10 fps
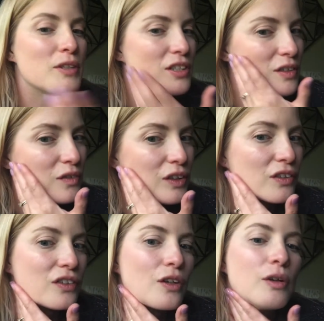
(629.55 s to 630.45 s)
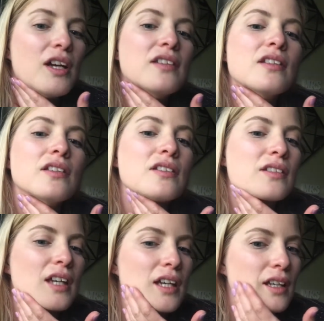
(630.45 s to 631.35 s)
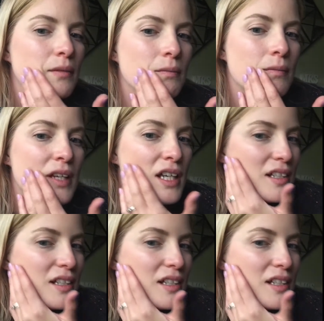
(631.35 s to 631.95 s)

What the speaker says: It just feels so nice on the skin.